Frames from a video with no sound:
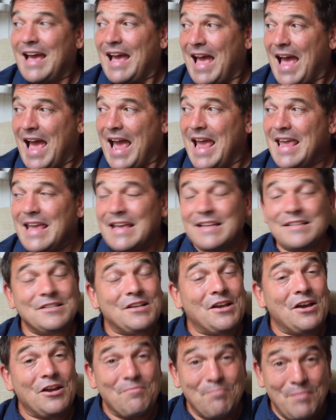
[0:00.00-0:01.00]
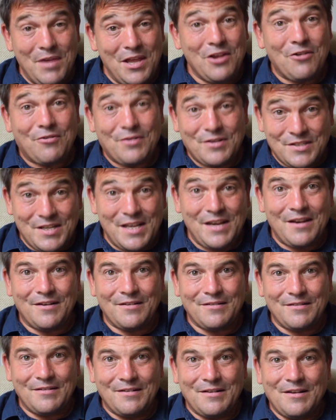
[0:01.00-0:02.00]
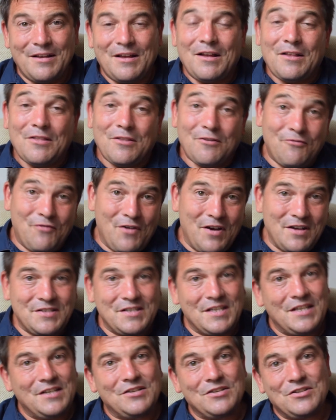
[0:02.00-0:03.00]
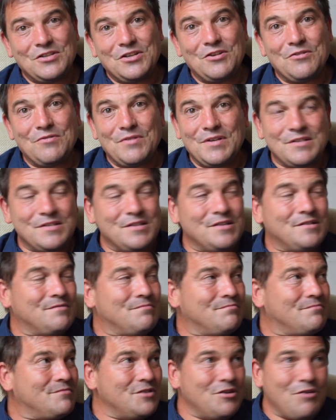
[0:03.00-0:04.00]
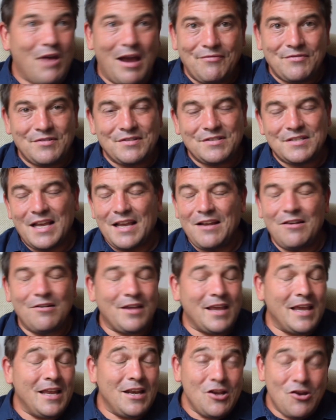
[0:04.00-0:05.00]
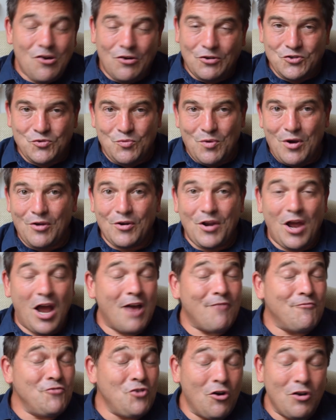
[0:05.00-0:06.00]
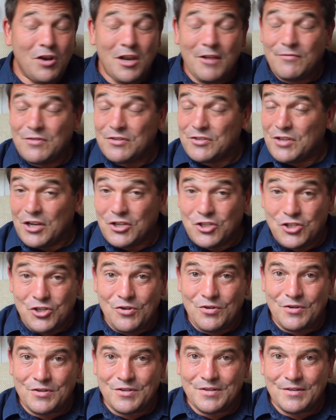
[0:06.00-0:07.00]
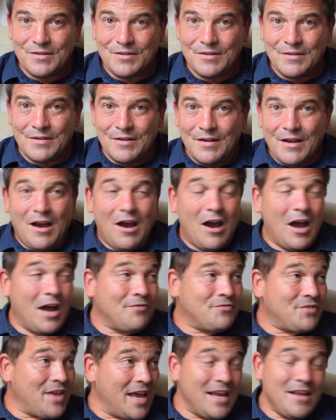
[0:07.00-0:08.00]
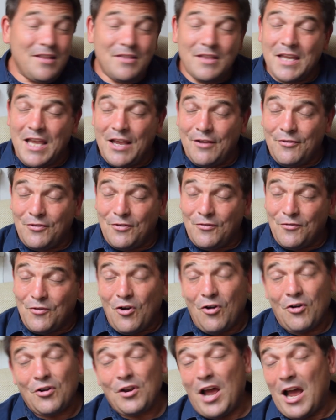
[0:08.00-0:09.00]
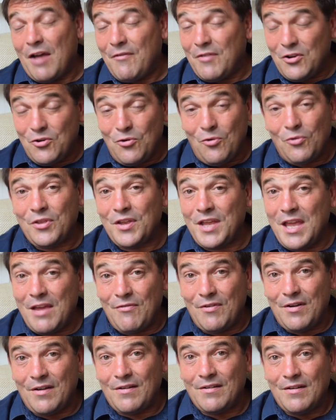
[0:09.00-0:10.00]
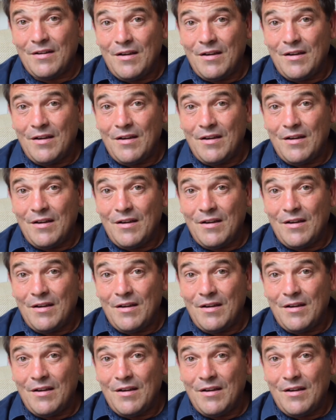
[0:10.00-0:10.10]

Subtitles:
A is admit you're a sinner. The first thing to do is that you have to say, look, in God's world, I've not lived as I should. I've taken the gifts of God. I've ignored the giver.